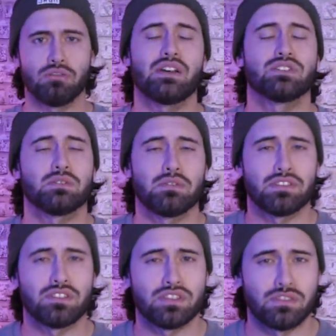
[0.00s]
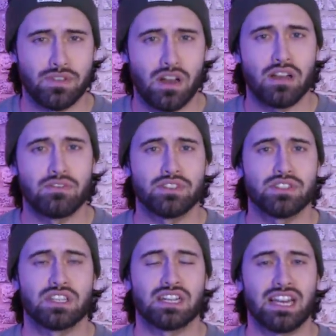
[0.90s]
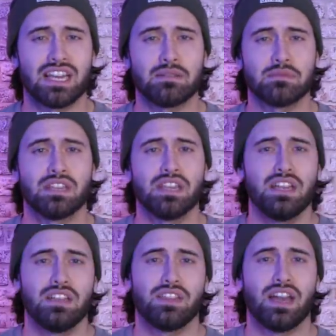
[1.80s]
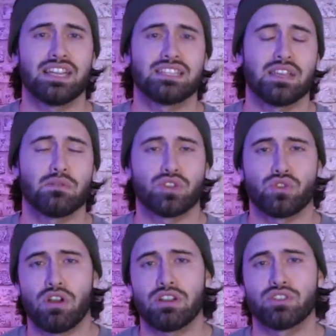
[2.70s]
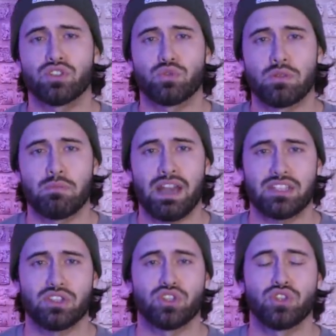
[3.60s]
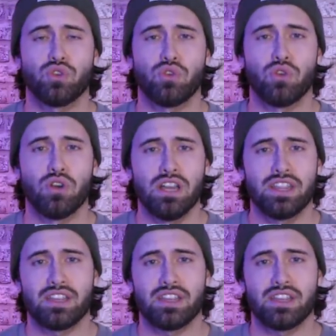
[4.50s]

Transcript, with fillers: Now, some of the survivors claimed that as they were trying to swim back to shore,